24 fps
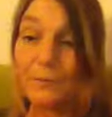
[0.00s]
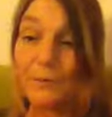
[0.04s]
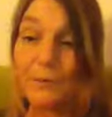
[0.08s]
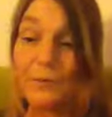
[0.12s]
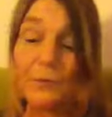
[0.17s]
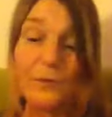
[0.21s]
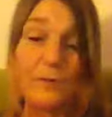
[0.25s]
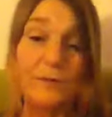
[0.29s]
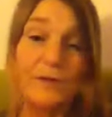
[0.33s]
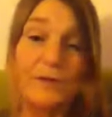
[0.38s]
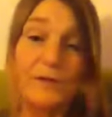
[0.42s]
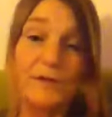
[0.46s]

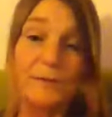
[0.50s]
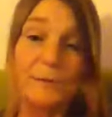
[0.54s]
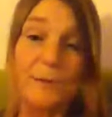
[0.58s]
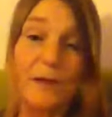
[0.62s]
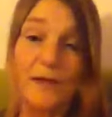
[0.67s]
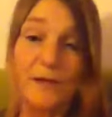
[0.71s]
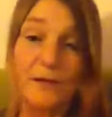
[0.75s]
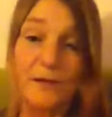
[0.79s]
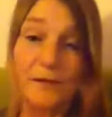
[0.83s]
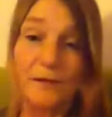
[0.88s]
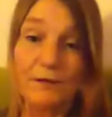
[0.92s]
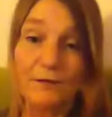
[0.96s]
more
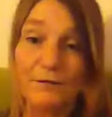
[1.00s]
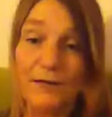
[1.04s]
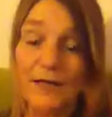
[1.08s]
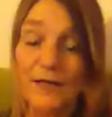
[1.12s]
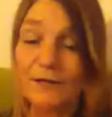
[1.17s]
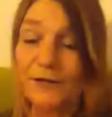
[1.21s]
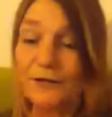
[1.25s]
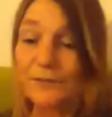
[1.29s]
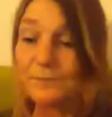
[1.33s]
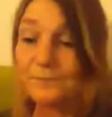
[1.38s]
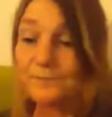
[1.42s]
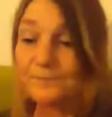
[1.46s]
despite the
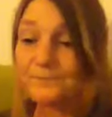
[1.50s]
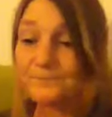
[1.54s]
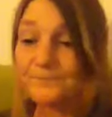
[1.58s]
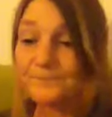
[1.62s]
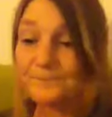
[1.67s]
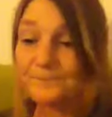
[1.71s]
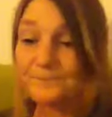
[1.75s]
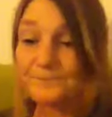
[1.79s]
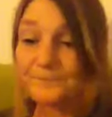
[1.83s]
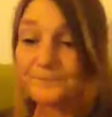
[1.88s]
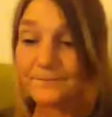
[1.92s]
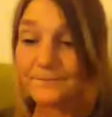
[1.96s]
correction.
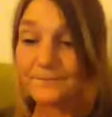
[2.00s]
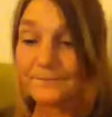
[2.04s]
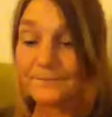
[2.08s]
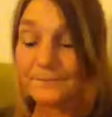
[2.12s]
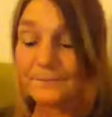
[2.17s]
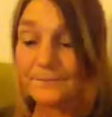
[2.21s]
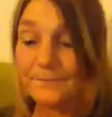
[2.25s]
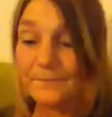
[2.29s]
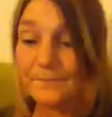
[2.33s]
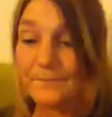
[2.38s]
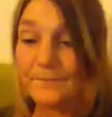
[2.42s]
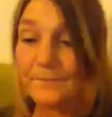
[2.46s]

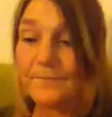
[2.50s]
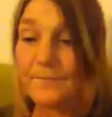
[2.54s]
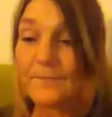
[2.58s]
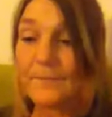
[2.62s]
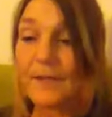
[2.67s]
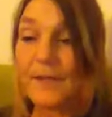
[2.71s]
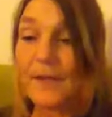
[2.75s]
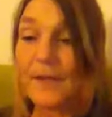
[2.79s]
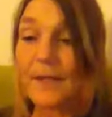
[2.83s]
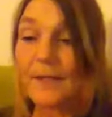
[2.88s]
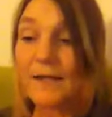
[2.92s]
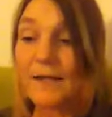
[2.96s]

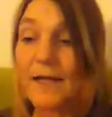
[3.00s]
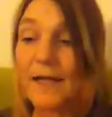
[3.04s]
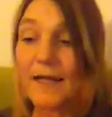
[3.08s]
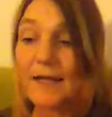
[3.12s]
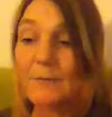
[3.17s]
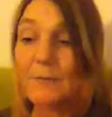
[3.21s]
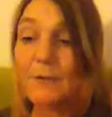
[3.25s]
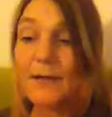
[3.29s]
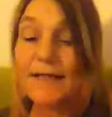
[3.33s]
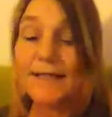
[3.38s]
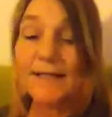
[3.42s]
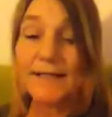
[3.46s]

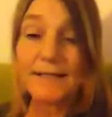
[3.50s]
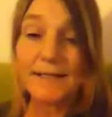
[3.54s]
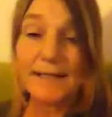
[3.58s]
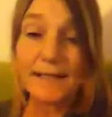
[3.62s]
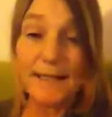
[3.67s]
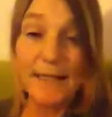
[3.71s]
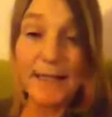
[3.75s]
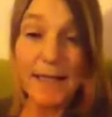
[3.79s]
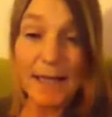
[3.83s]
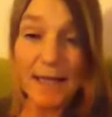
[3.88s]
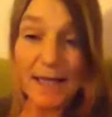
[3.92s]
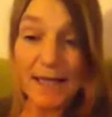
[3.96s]
Okay, waited
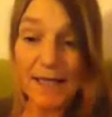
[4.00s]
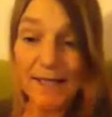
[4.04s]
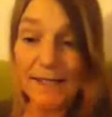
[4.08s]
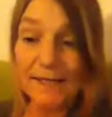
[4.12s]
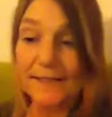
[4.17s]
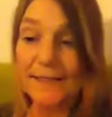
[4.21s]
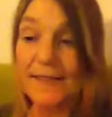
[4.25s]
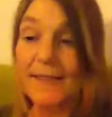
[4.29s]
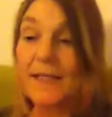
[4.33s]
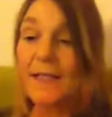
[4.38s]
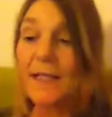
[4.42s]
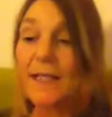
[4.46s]

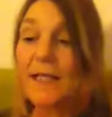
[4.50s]
again.